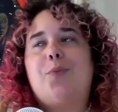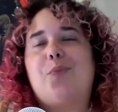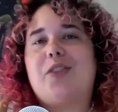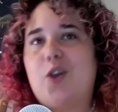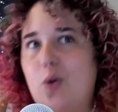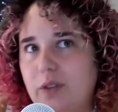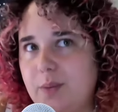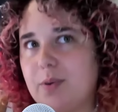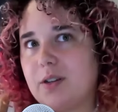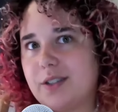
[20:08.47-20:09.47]
But the only
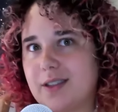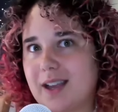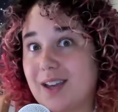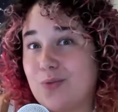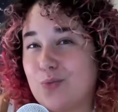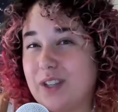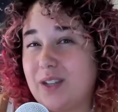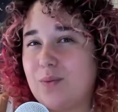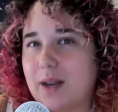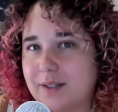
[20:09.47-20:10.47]
person that can
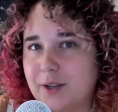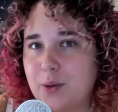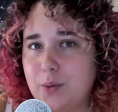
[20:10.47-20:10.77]
really rescue